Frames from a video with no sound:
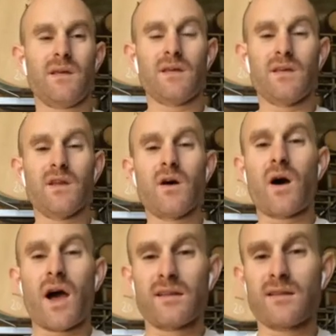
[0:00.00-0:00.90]

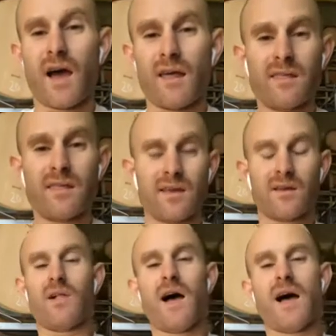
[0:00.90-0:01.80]
I think it'll
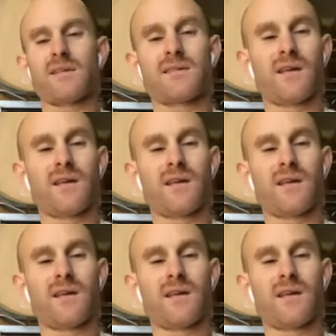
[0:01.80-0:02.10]
last.